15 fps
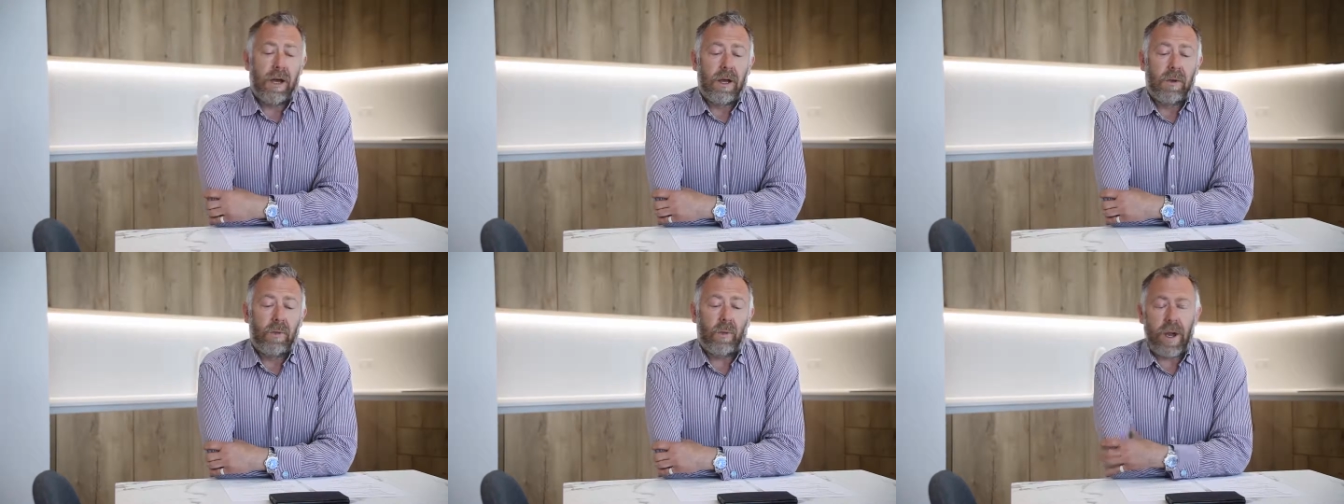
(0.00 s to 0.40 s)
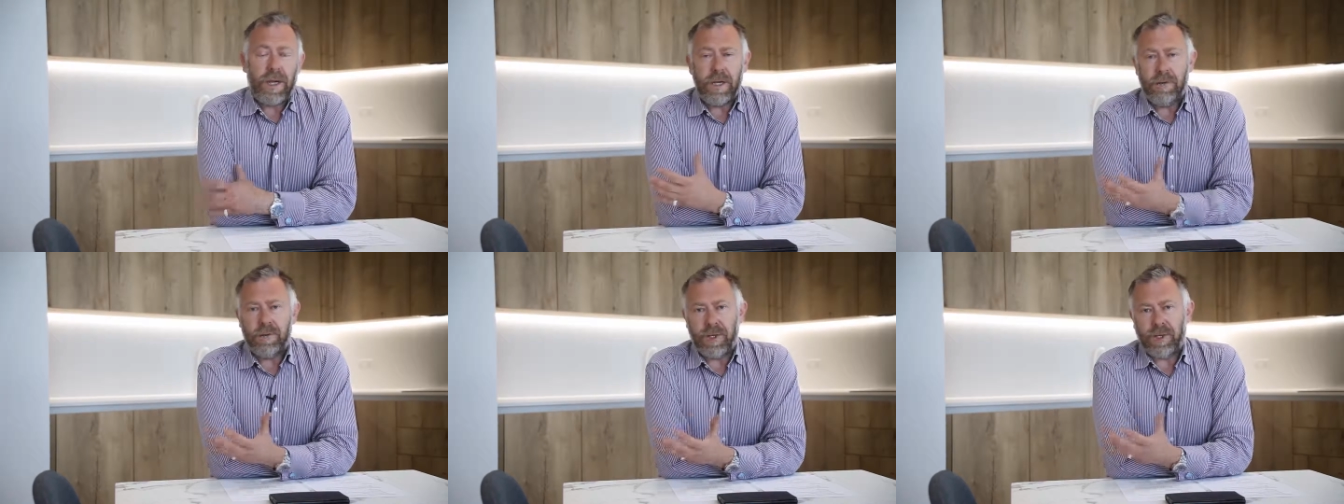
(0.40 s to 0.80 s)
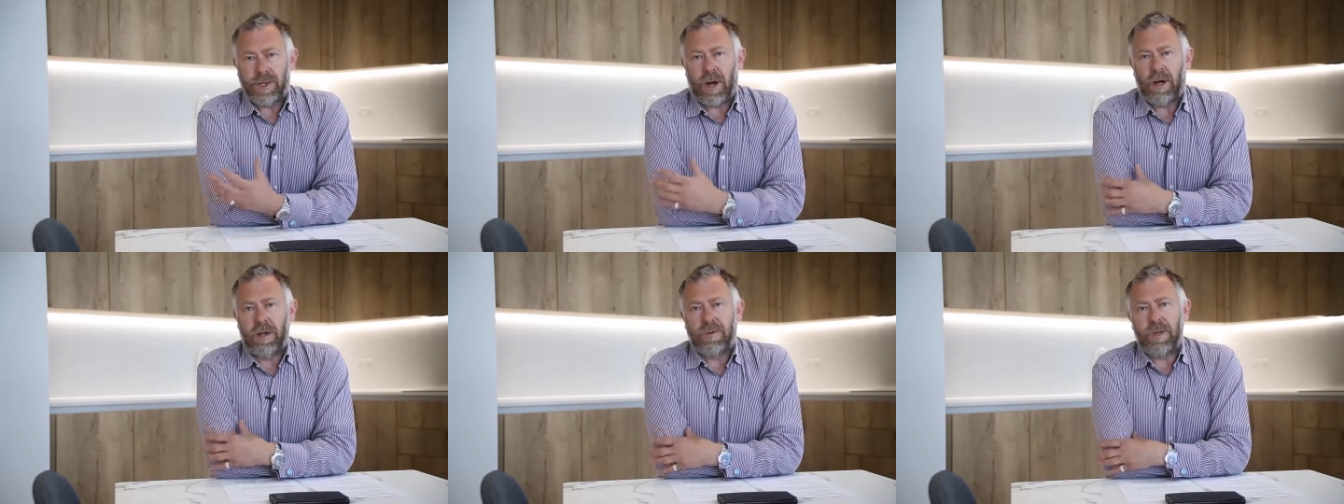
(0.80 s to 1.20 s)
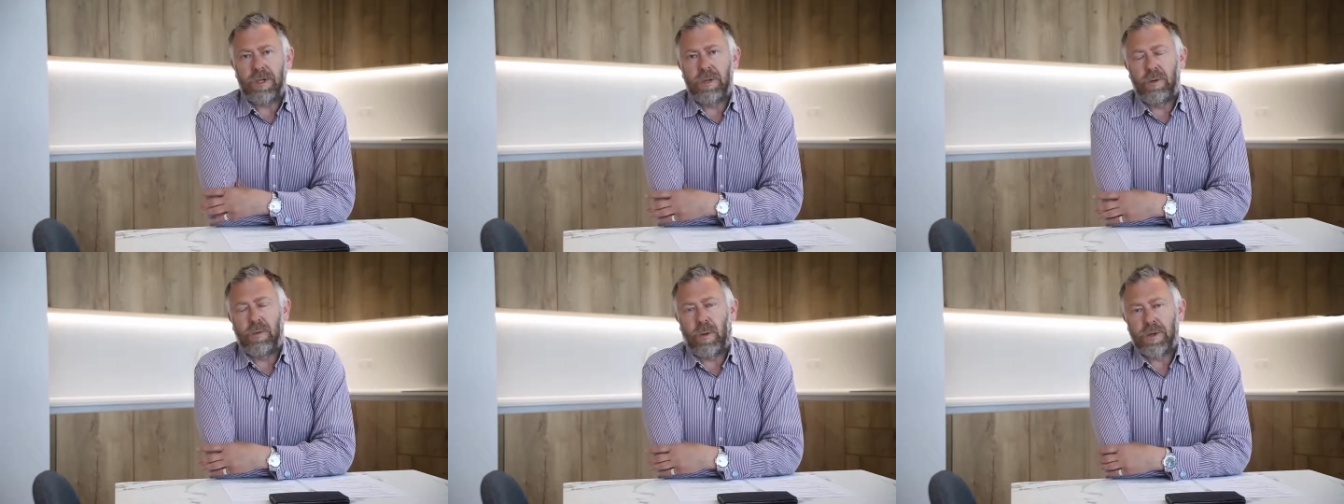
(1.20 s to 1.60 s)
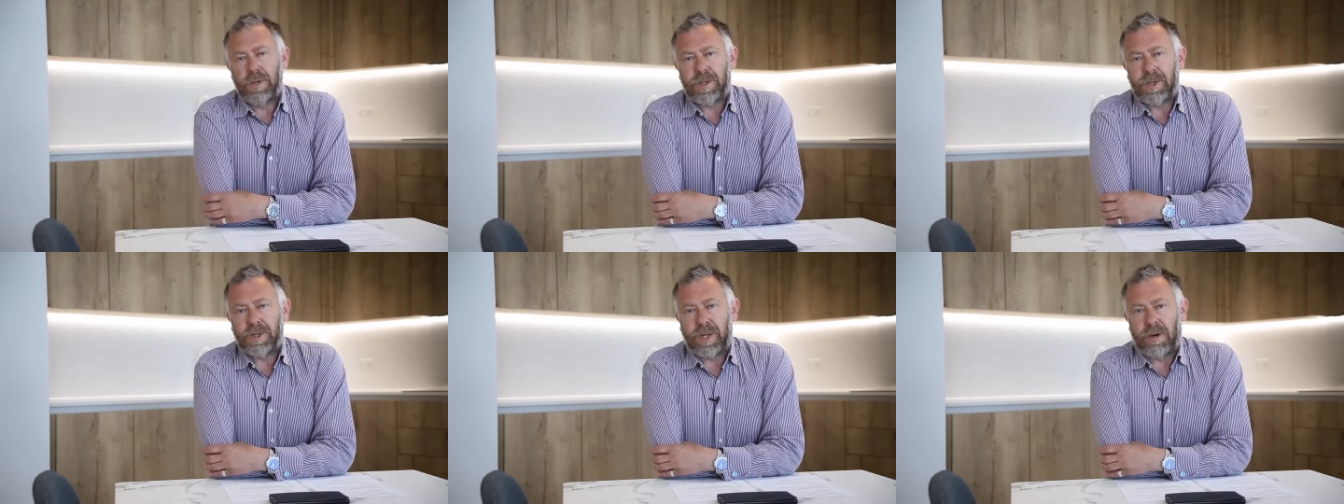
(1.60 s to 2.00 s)
when you decide that you want
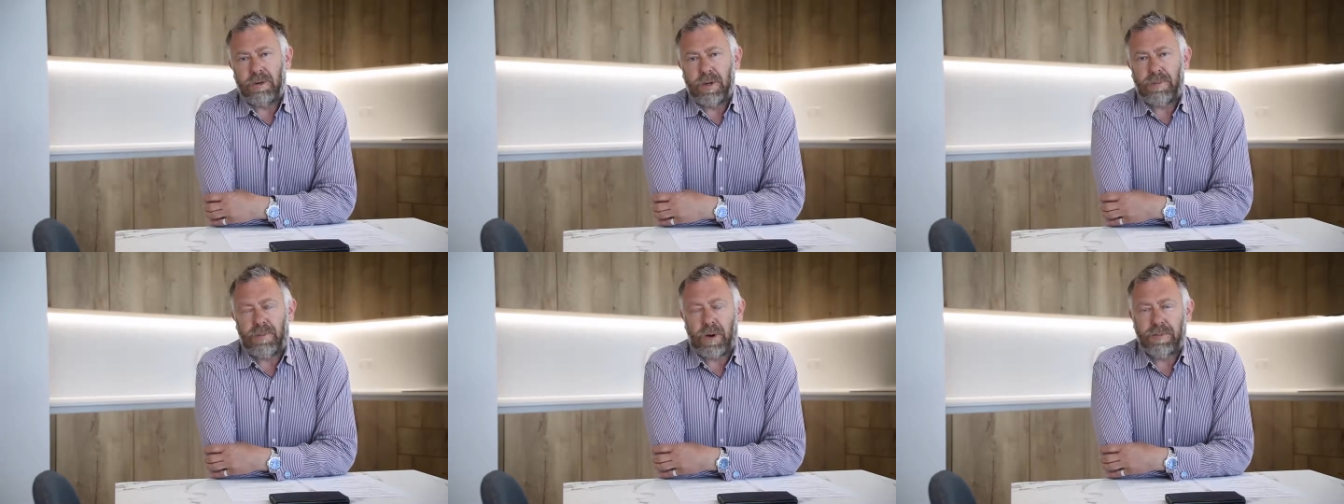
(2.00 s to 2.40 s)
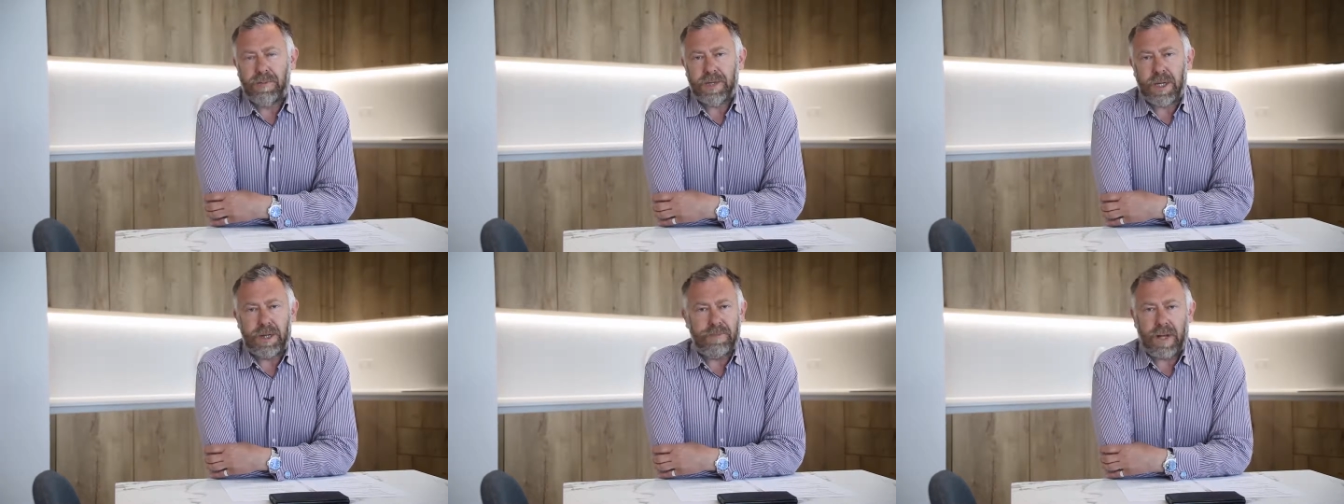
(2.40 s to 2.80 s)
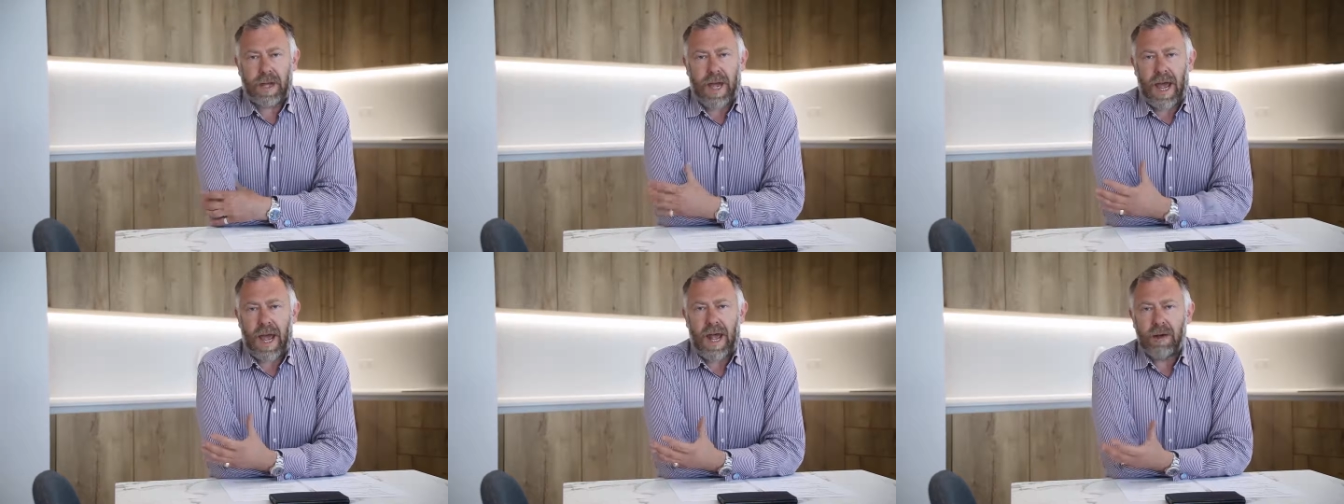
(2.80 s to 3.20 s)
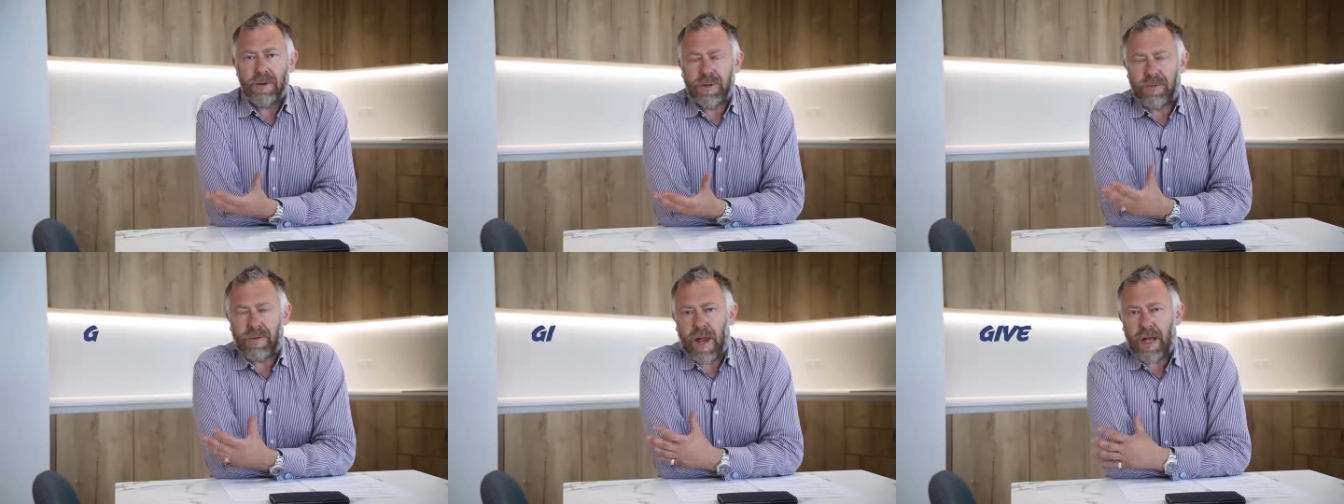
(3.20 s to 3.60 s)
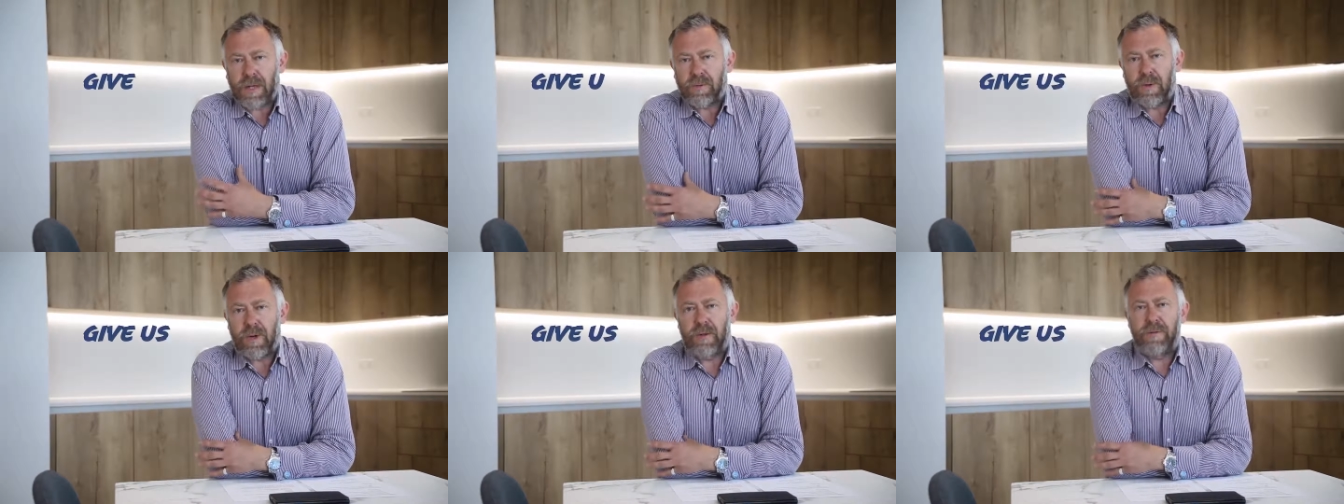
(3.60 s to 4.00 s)
to sell your property, be it a house,
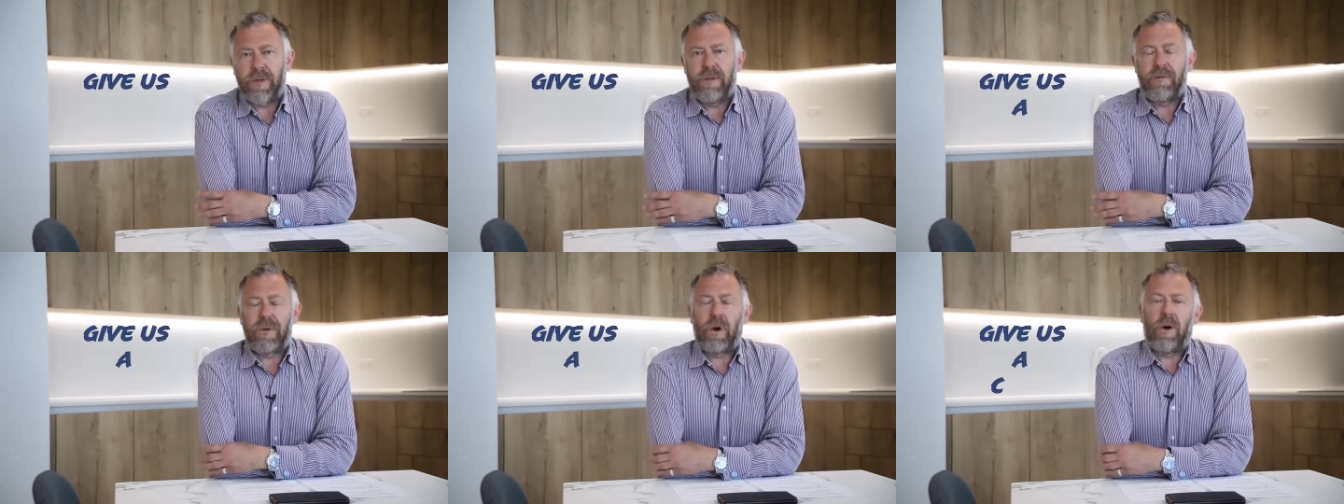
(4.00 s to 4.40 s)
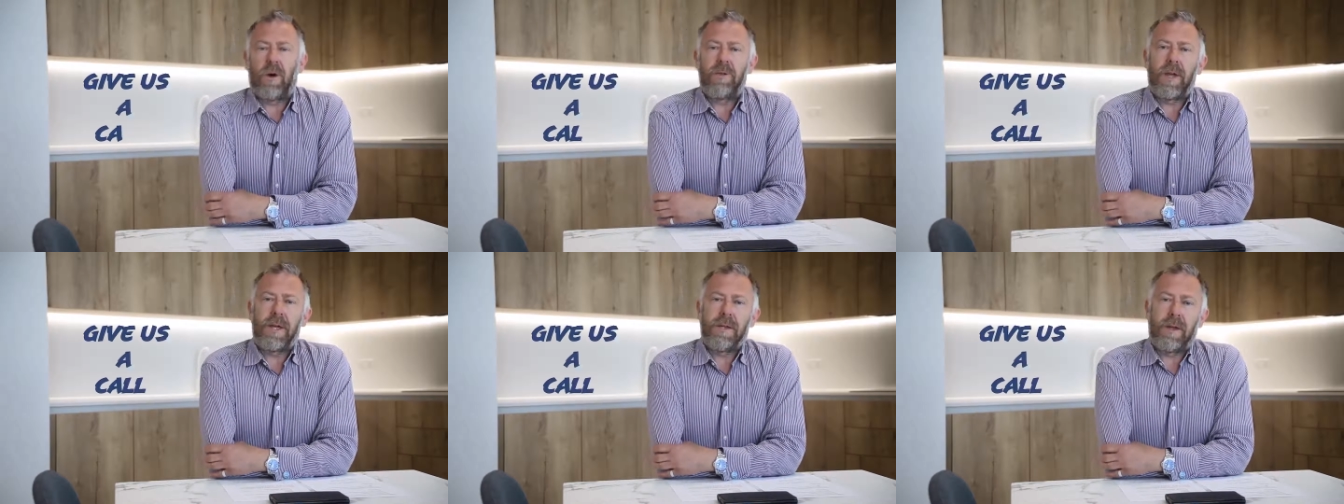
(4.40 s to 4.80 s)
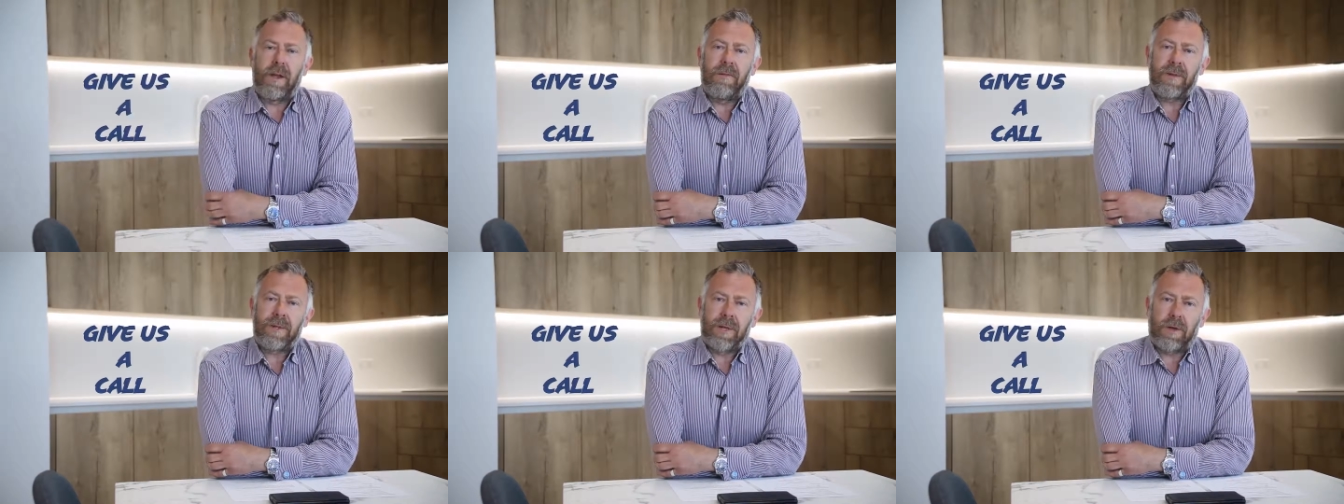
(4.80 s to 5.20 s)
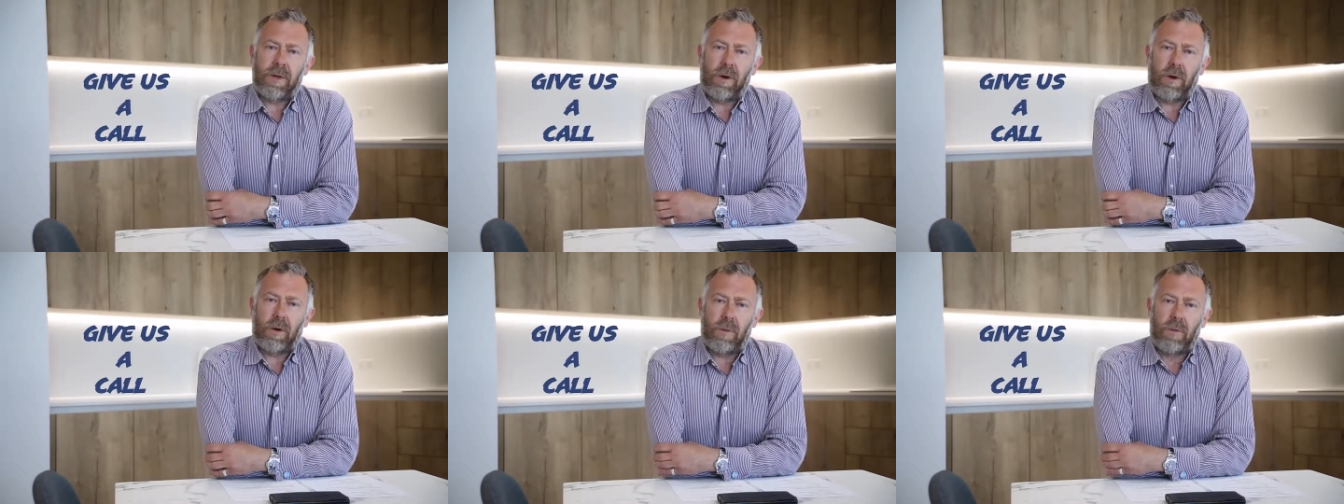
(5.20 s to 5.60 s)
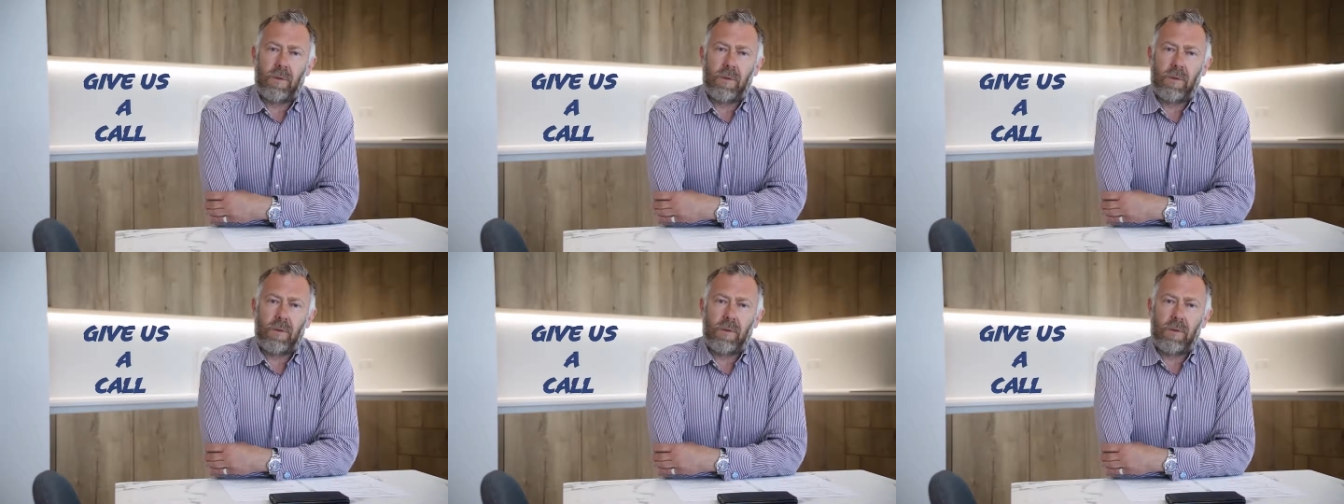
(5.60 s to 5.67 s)
flat, whatever you've got, then you give us a call.